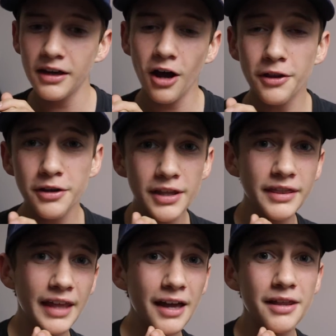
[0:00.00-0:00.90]
then other
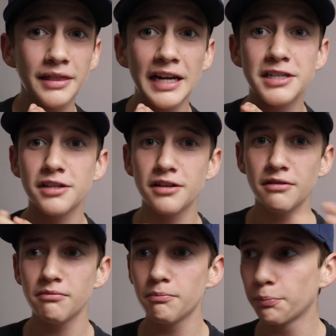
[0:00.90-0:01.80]
than that, that's
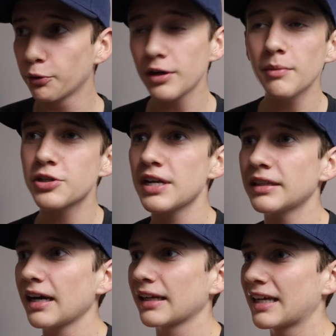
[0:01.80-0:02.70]
pretty much
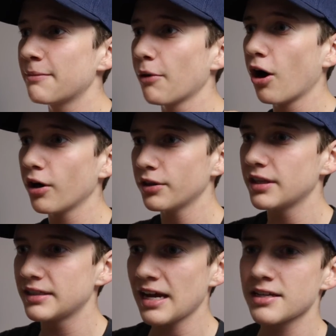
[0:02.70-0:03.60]
it that I keep on
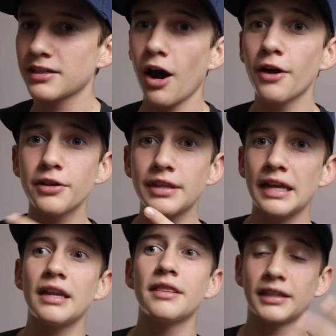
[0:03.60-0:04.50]
the desk, other
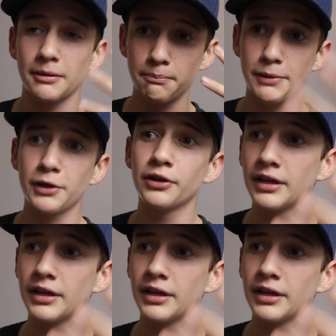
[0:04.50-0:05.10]
than the computer